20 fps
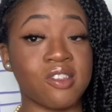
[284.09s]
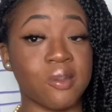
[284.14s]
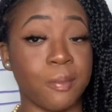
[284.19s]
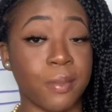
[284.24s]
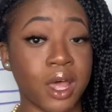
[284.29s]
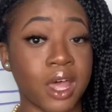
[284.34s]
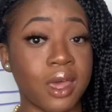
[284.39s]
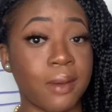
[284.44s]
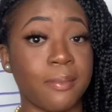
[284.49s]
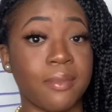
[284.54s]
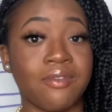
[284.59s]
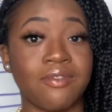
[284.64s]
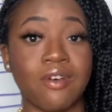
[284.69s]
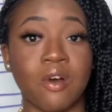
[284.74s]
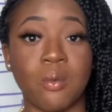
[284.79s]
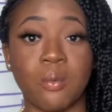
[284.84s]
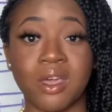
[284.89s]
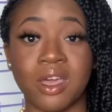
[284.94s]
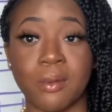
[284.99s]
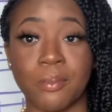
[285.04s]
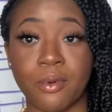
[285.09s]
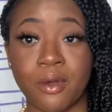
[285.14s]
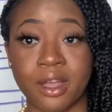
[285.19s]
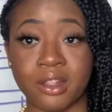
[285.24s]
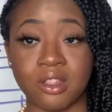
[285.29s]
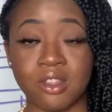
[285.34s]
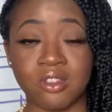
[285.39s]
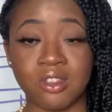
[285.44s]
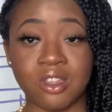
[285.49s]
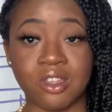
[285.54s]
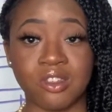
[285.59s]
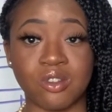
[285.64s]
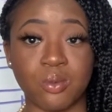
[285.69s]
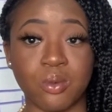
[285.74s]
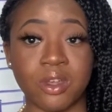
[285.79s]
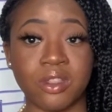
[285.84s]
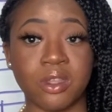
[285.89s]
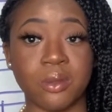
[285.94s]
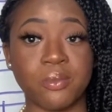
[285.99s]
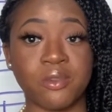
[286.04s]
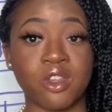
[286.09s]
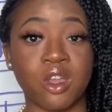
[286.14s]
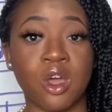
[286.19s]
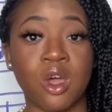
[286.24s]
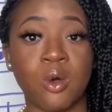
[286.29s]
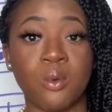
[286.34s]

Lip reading: but before we can practice these rhythms,